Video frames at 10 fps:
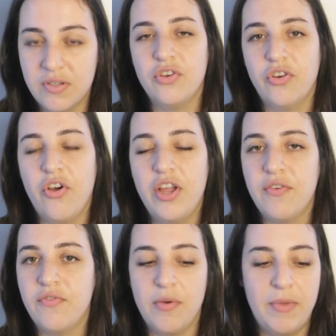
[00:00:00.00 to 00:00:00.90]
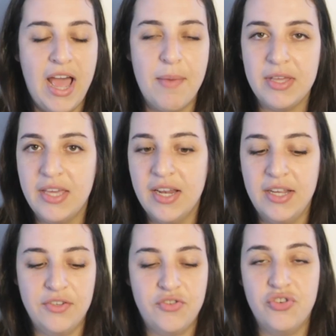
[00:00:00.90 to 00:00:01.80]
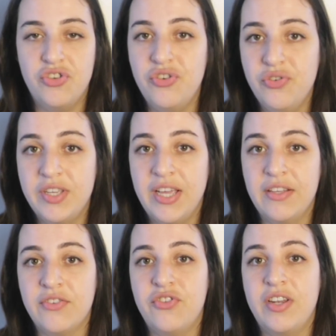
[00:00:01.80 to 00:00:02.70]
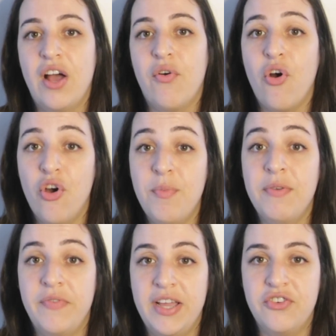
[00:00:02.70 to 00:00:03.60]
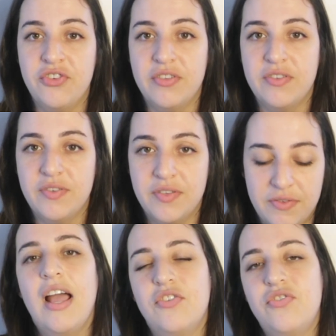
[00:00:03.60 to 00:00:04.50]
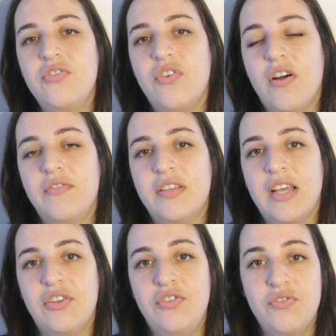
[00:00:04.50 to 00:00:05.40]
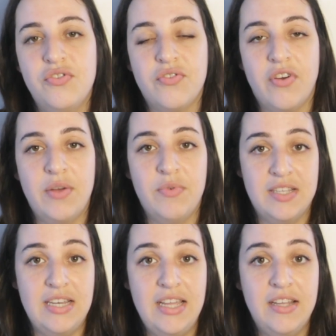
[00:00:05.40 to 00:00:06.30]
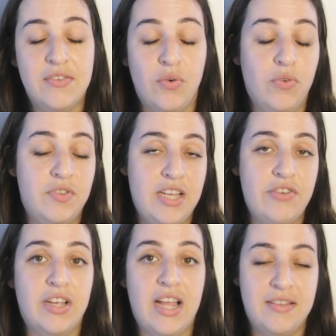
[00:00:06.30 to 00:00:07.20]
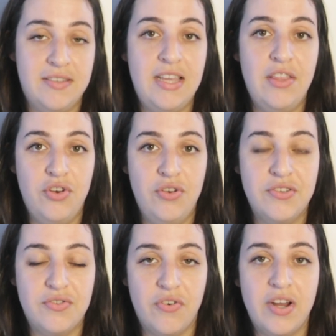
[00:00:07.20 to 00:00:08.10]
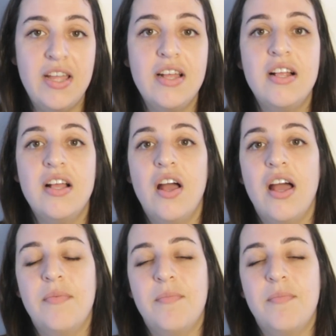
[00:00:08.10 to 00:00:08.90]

So going from hammer killings to shootings to now home invasions. And soon after that news story was leaked, or Cedric had seen a news story, a